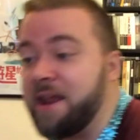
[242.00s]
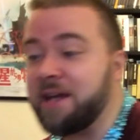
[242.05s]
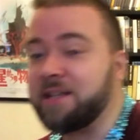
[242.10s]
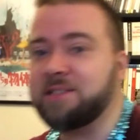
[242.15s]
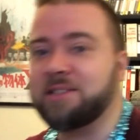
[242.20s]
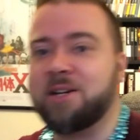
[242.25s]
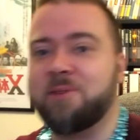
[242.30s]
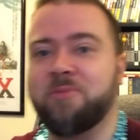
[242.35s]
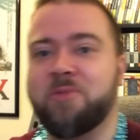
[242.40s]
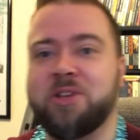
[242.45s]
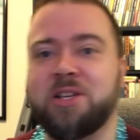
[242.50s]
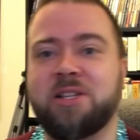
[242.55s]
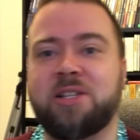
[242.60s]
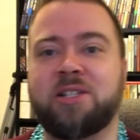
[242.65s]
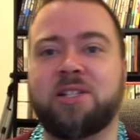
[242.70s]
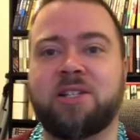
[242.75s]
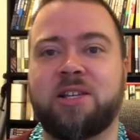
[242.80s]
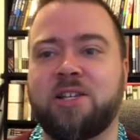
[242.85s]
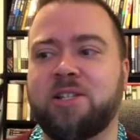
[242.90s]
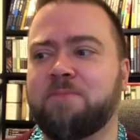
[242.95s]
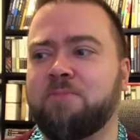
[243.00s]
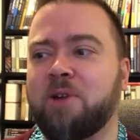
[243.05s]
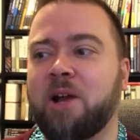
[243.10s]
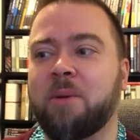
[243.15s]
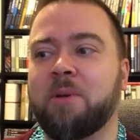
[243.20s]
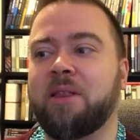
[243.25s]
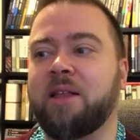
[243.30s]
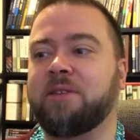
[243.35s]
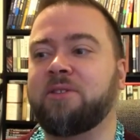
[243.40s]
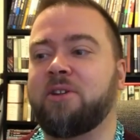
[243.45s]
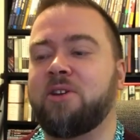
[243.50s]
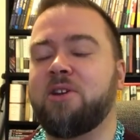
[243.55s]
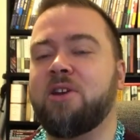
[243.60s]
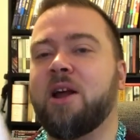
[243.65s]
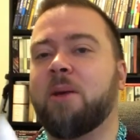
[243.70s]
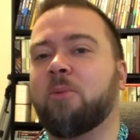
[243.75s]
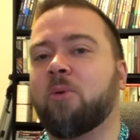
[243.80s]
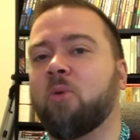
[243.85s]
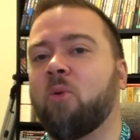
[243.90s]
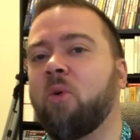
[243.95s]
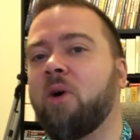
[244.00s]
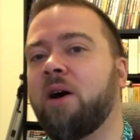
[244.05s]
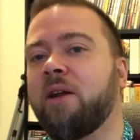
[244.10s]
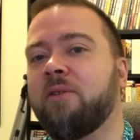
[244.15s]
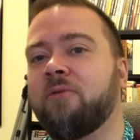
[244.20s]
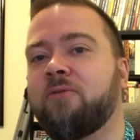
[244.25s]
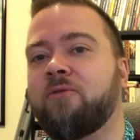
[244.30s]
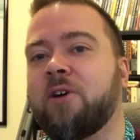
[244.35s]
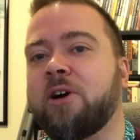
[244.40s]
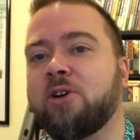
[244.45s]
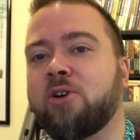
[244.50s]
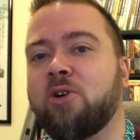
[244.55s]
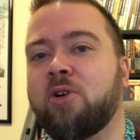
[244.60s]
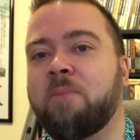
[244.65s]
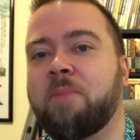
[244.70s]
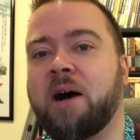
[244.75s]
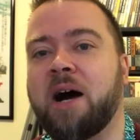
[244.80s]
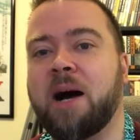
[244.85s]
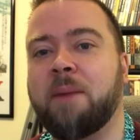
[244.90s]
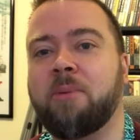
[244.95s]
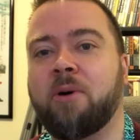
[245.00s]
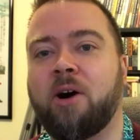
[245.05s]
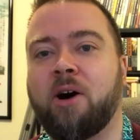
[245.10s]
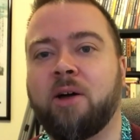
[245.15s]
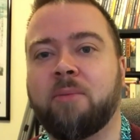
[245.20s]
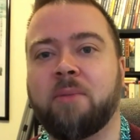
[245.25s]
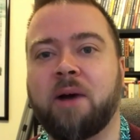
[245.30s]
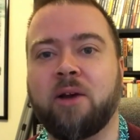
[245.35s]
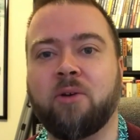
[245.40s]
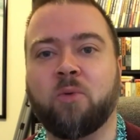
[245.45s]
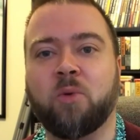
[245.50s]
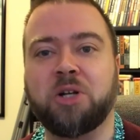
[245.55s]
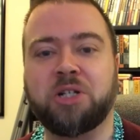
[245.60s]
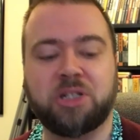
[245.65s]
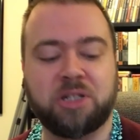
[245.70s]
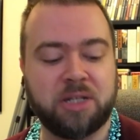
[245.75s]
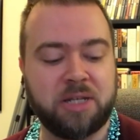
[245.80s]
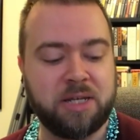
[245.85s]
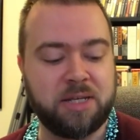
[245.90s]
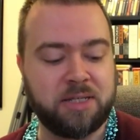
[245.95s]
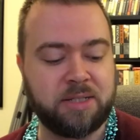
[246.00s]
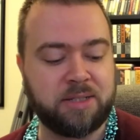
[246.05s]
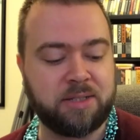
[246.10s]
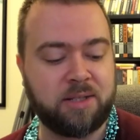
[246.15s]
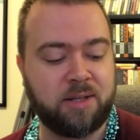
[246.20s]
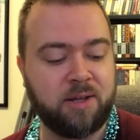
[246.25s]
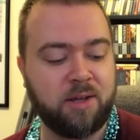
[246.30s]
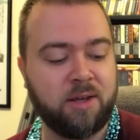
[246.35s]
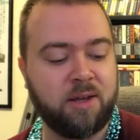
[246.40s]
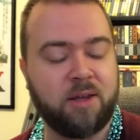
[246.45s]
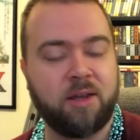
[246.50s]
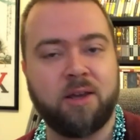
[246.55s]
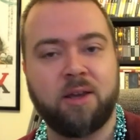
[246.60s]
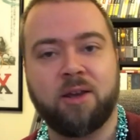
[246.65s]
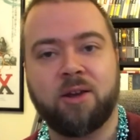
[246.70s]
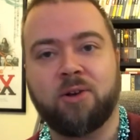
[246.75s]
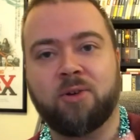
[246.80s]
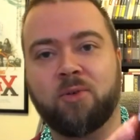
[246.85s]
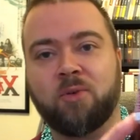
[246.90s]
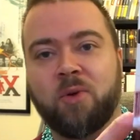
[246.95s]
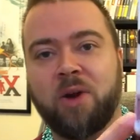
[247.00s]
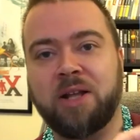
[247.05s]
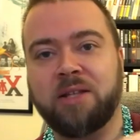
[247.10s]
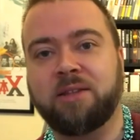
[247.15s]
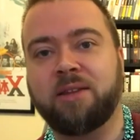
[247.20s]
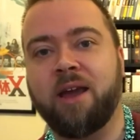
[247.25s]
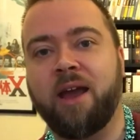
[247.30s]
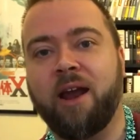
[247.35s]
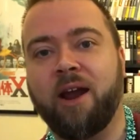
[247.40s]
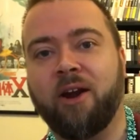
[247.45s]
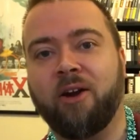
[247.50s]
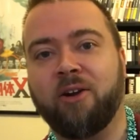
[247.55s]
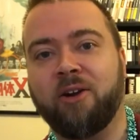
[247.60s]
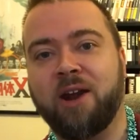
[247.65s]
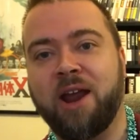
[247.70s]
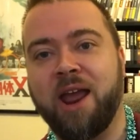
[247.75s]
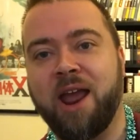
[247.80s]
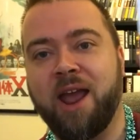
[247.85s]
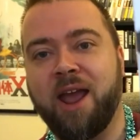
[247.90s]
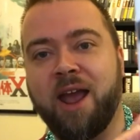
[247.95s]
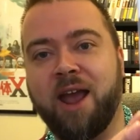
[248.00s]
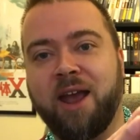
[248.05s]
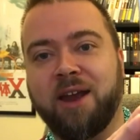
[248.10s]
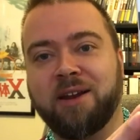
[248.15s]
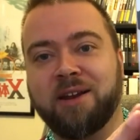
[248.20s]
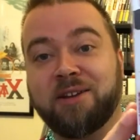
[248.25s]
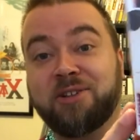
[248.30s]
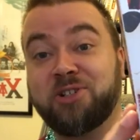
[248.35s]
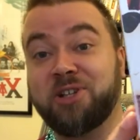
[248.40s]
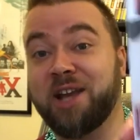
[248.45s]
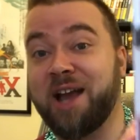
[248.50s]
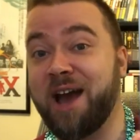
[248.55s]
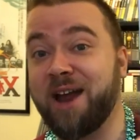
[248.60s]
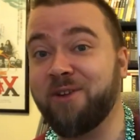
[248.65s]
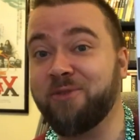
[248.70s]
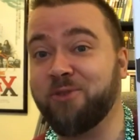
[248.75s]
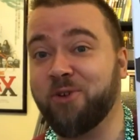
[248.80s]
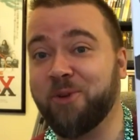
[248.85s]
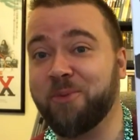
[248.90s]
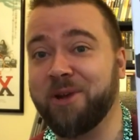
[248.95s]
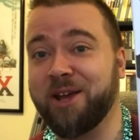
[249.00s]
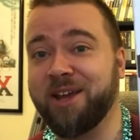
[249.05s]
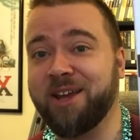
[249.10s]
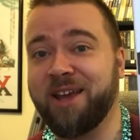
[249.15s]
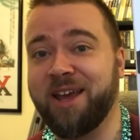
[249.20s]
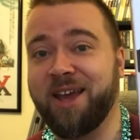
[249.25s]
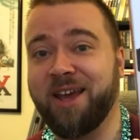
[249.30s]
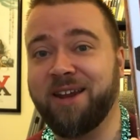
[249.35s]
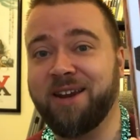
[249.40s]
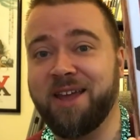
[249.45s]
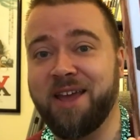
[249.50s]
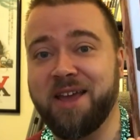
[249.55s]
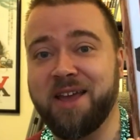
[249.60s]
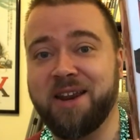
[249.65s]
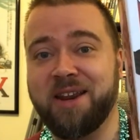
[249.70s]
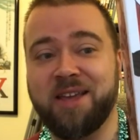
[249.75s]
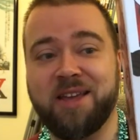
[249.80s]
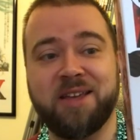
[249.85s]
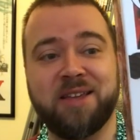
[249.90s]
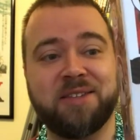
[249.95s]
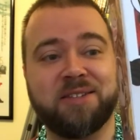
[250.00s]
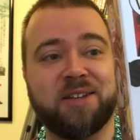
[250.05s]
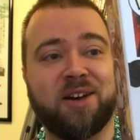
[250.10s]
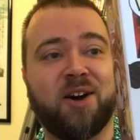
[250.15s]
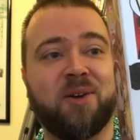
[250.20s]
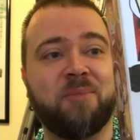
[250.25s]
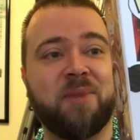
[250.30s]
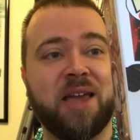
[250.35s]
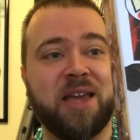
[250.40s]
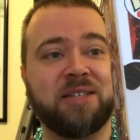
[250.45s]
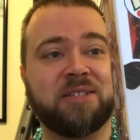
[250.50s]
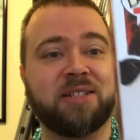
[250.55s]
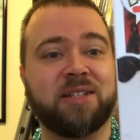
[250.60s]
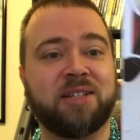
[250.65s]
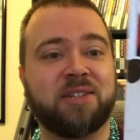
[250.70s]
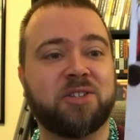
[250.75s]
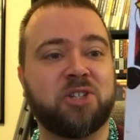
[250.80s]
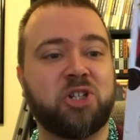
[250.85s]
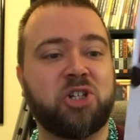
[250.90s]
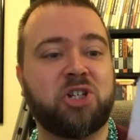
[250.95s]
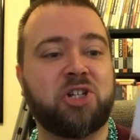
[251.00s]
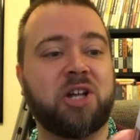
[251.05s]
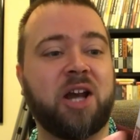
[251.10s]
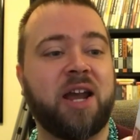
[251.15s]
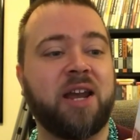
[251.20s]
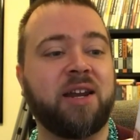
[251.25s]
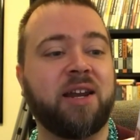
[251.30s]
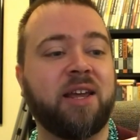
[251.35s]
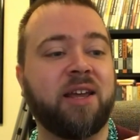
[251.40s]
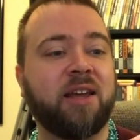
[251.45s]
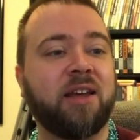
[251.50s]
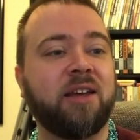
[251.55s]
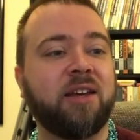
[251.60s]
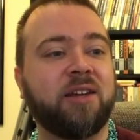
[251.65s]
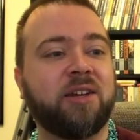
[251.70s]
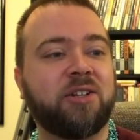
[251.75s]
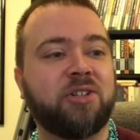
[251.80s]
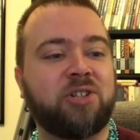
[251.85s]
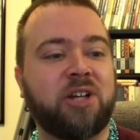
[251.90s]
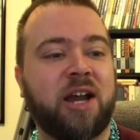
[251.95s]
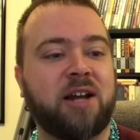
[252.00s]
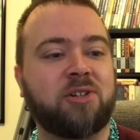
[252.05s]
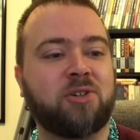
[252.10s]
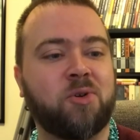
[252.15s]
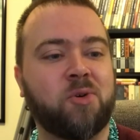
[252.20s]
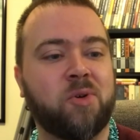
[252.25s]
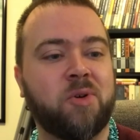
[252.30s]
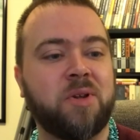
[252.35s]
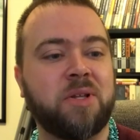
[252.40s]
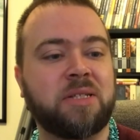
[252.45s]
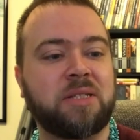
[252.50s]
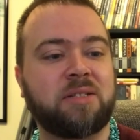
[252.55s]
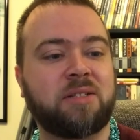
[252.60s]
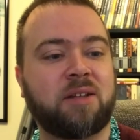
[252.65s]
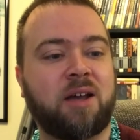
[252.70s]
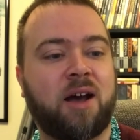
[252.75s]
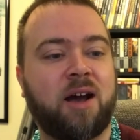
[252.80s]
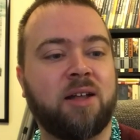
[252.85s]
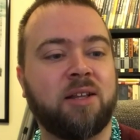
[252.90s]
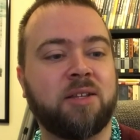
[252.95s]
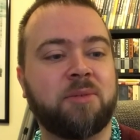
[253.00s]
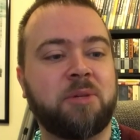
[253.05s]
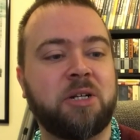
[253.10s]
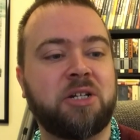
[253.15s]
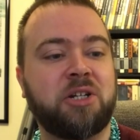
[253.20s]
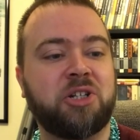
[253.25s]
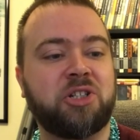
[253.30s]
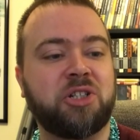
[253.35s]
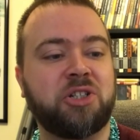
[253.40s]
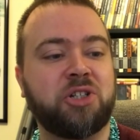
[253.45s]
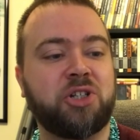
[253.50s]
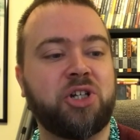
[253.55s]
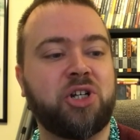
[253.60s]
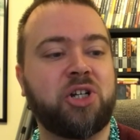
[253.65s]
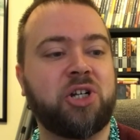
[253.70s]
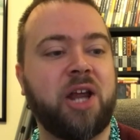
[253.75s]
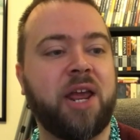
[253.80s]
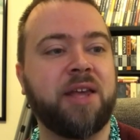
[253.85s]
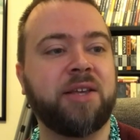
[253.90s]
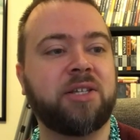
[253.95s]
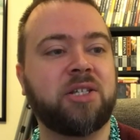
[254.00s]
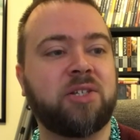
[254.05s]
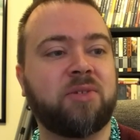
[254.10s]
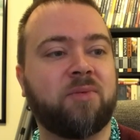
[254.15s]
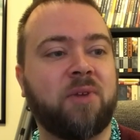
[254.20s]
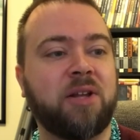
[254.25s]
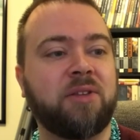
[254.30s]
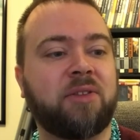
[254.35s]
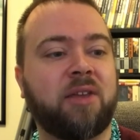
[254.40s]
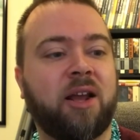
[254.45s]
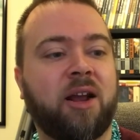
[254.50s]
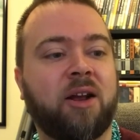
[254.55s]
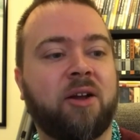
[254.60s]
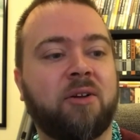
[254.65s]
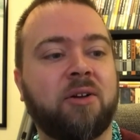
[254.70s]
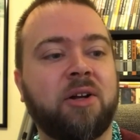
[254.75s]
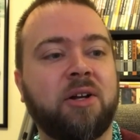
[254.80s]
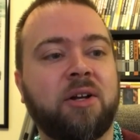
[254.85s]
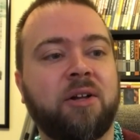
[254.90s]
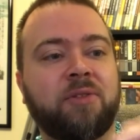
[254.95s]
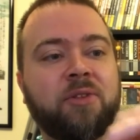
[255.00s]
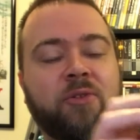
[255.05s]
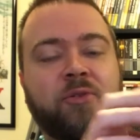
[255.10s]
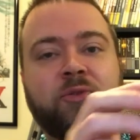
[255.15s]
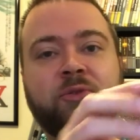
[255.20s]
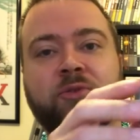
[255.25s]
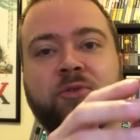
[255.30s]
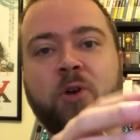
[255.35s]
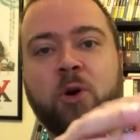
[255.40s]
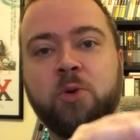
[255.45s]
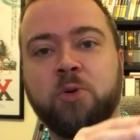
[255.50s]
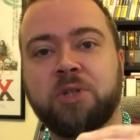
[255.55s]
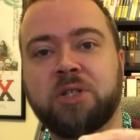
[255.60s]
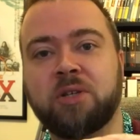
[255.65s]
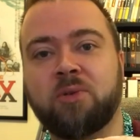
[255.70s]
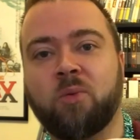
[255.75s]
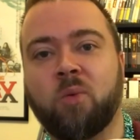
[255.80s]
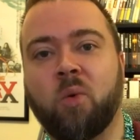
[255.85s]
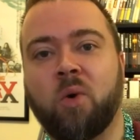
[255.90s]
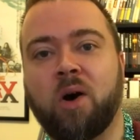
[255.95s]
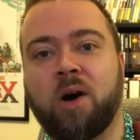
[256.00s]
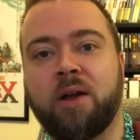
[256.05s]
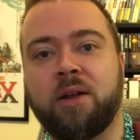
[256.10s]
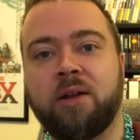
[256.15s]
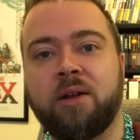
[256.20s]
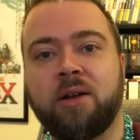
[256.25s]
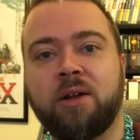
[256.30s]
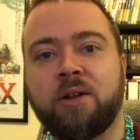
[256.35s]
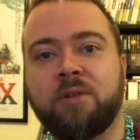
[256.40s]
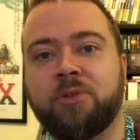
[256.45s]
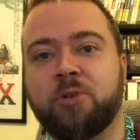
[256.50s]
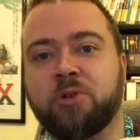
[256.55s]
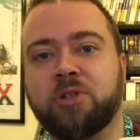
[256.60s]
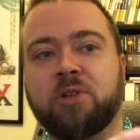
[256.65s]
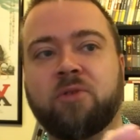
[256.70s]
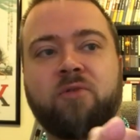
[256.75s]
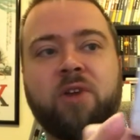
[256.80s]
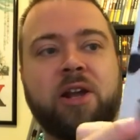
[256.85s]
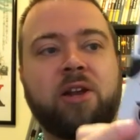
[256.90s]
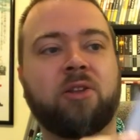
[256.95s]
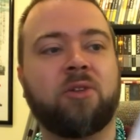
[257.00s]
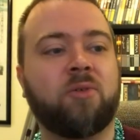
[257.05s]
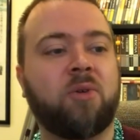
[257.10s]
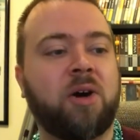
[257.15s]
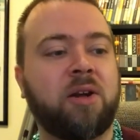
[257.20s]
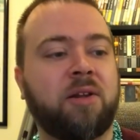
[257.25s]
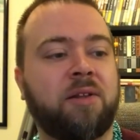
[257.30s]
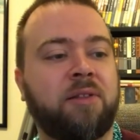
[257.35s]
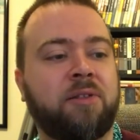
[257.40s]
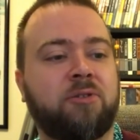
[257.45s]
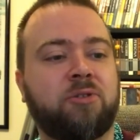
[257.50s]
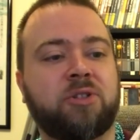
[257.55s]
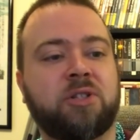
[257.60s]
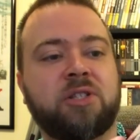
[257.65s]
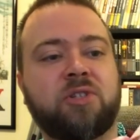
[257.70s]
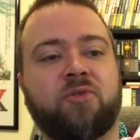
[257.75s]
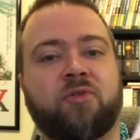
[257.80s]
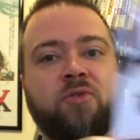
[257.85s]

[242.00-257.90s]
next up, this is probably like the number one Funko Pop on my wish list right there. And she got it for me, and it is amazing. The Shining Jack Torrance limited edition Chase right there. The Frozen one. There's the regular one, and then there's this